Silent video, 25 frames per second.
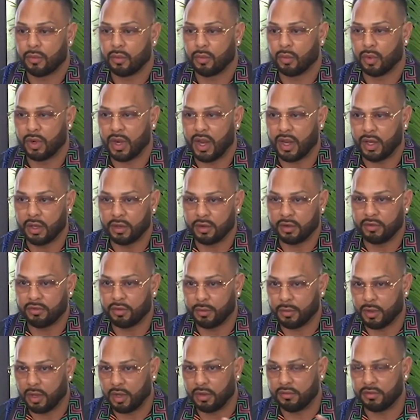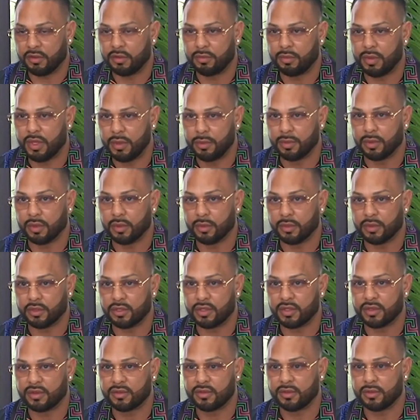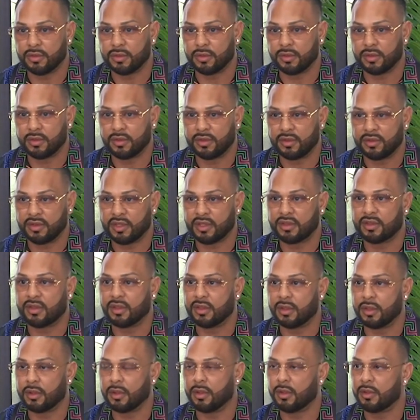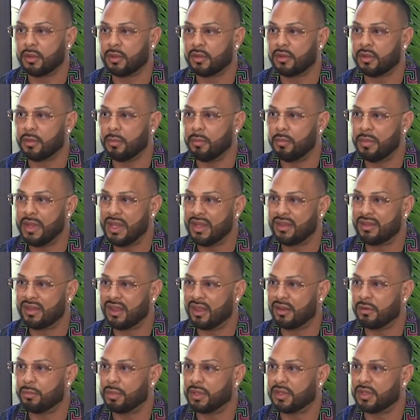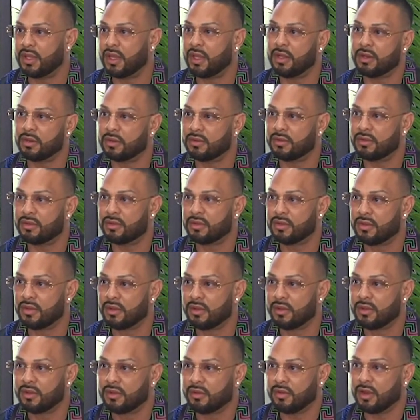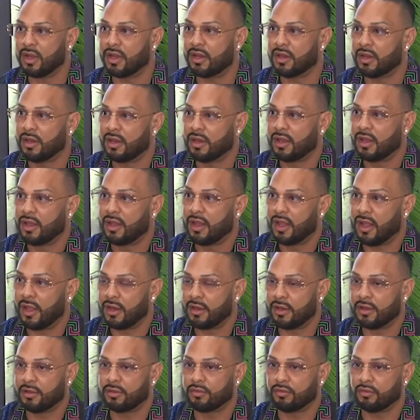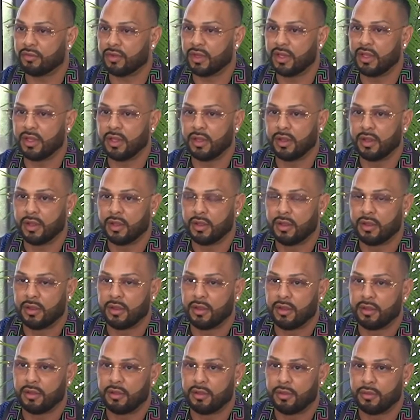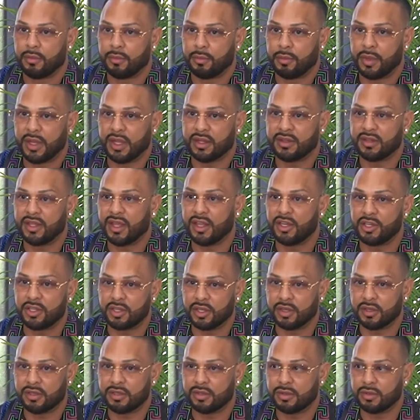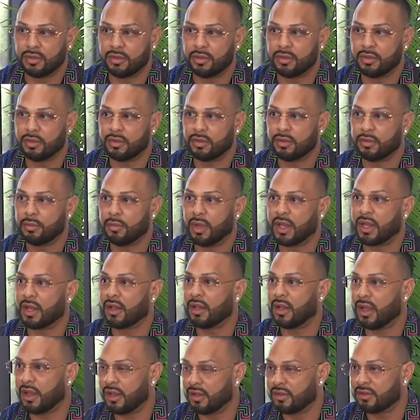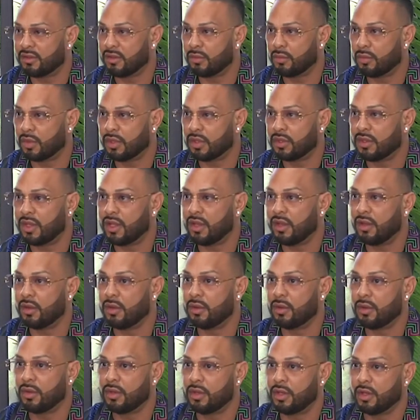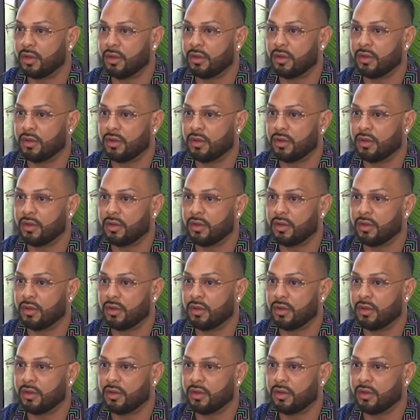what I learned from all these people was just to stick to the, the meat and potatoes, right? And that's really pay attention to my clients and what they their